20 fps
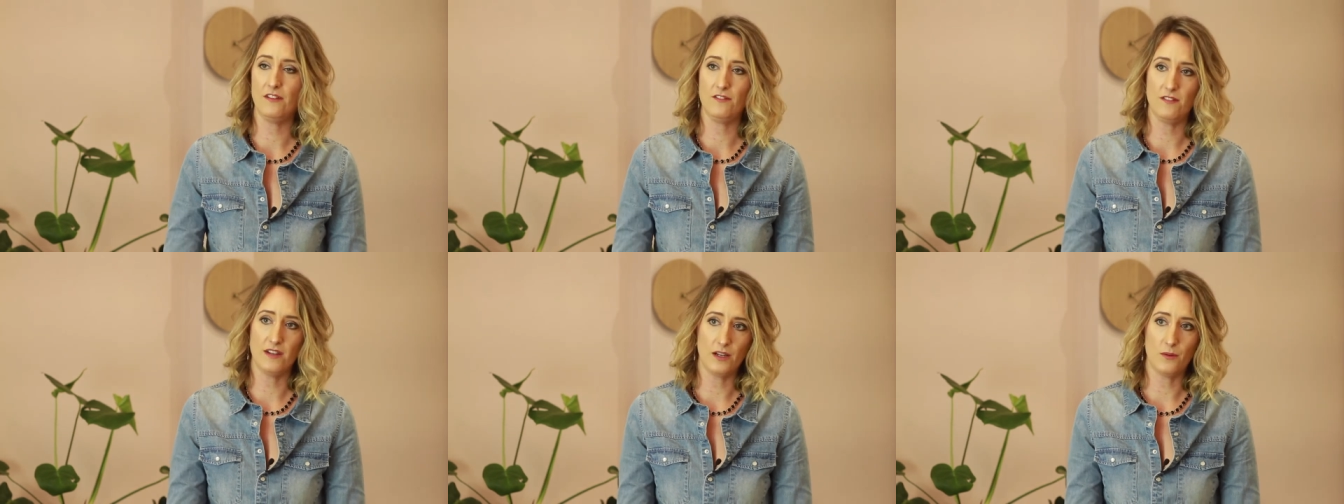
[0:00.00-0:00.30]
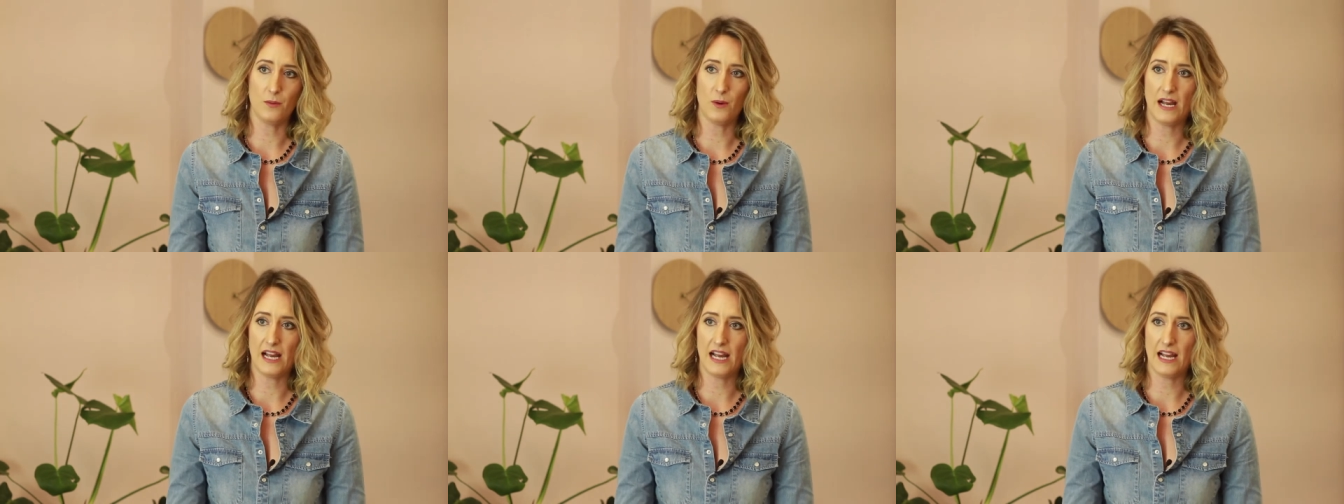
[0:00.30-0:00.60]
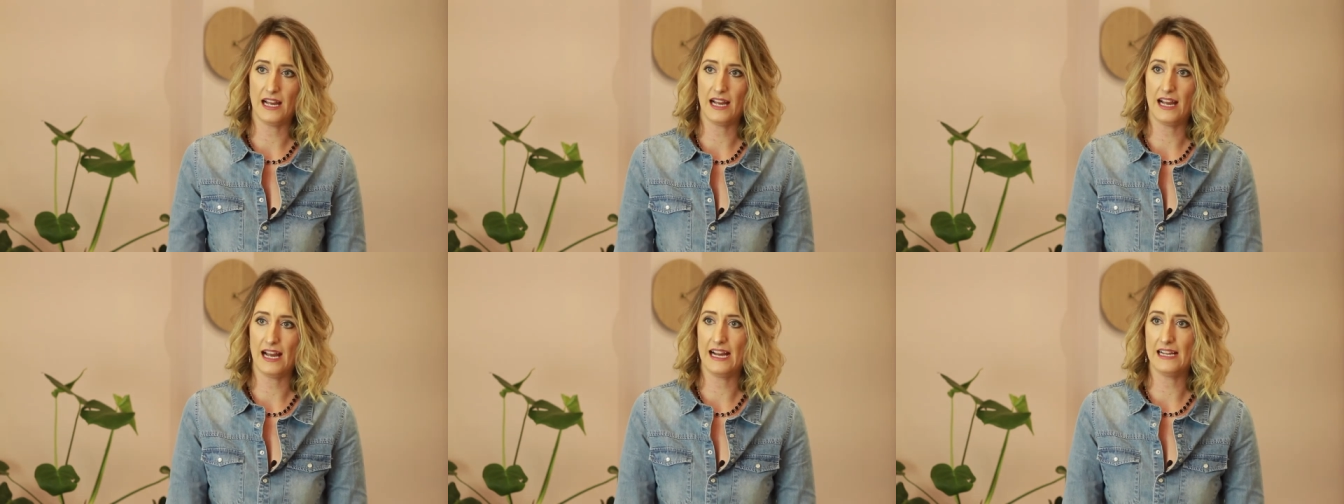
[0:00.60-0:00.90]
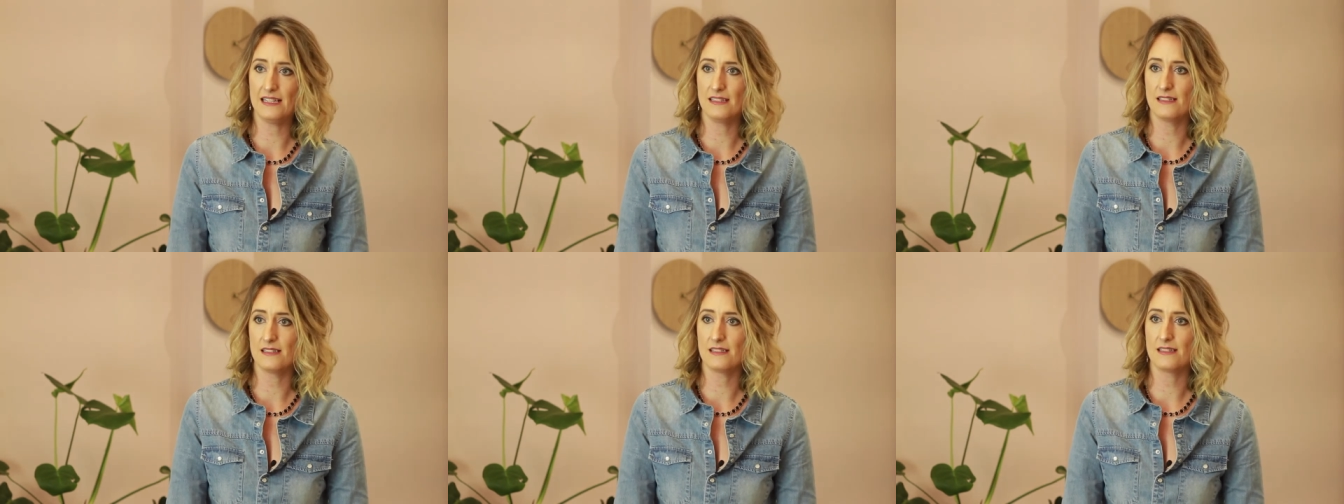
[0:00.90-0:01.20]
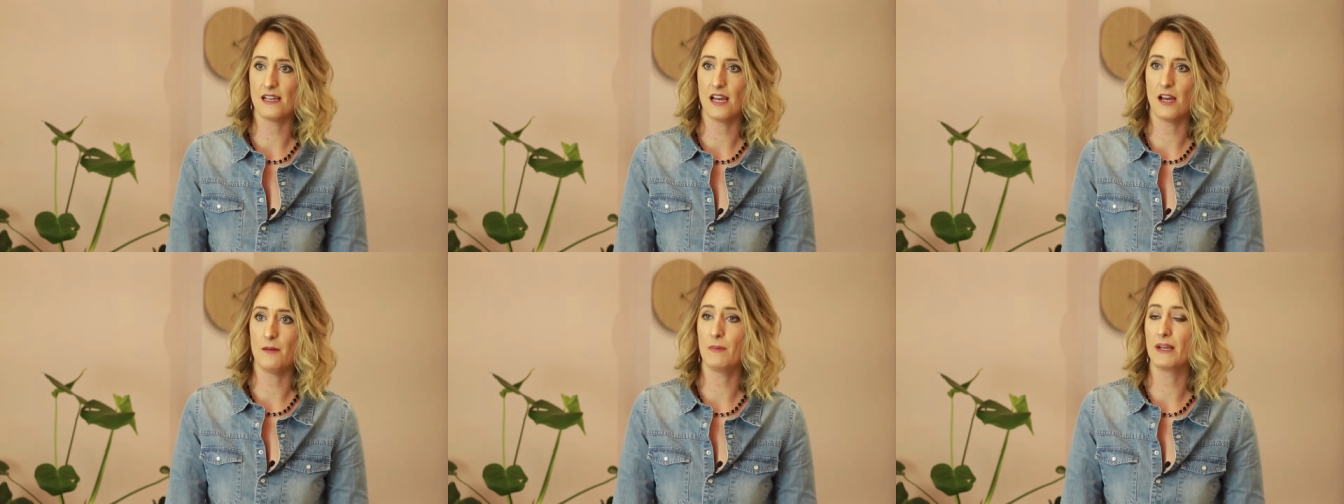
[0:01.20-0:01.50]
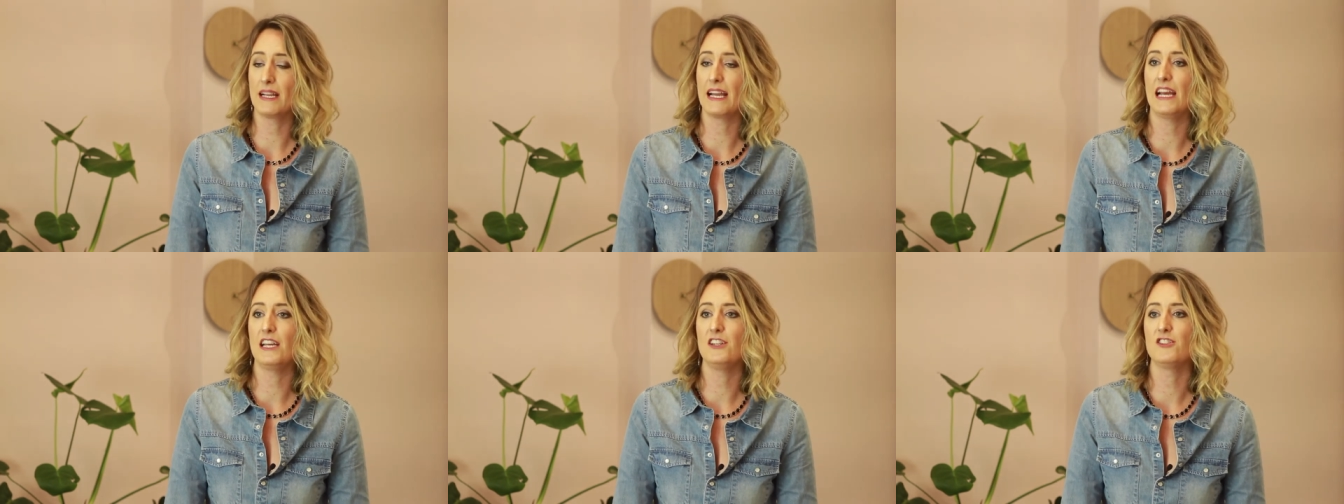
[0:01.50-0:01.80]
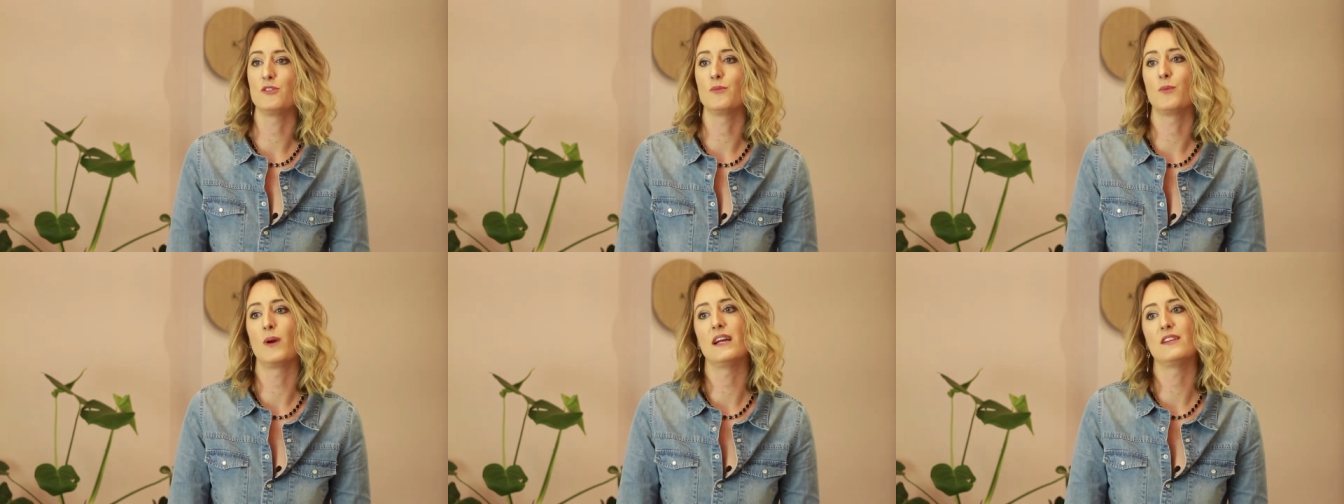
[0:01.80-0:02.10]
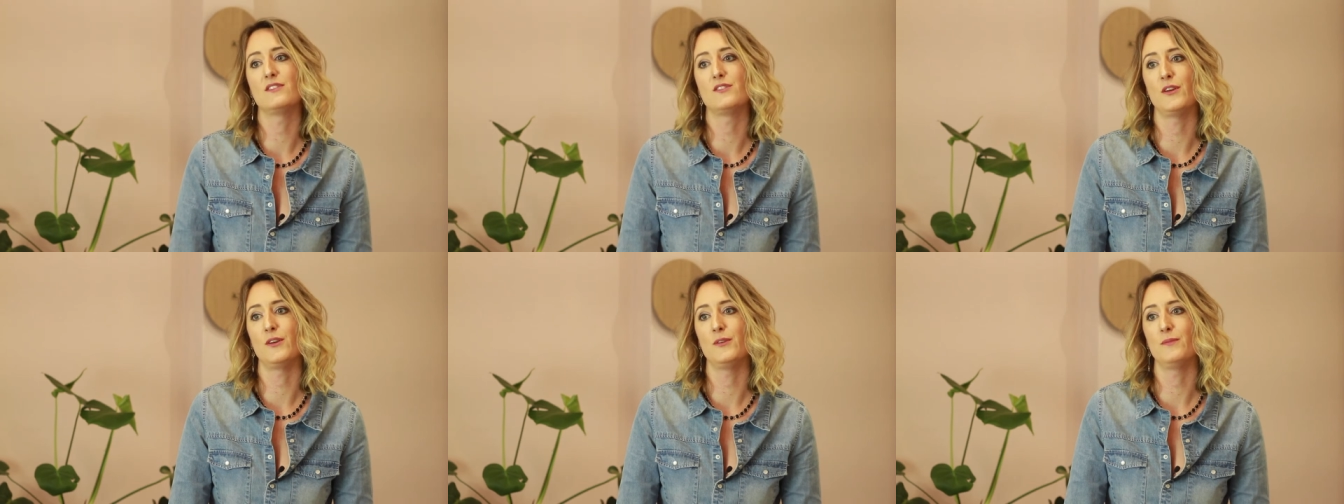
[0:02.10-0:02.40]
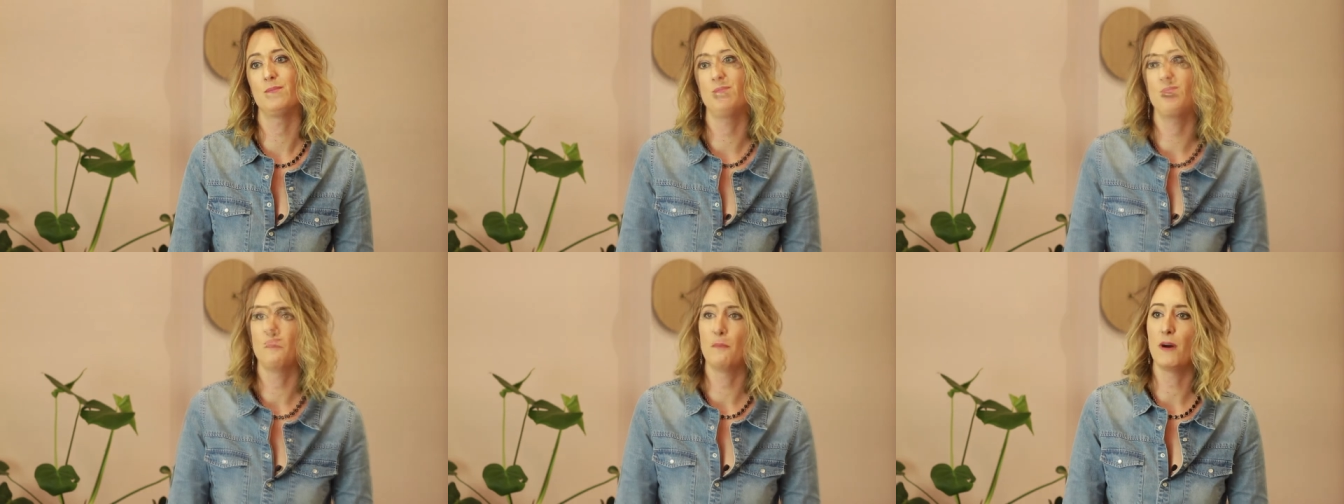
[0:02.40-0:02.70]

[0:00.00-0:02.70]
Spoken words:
evening wear and occasion wear too.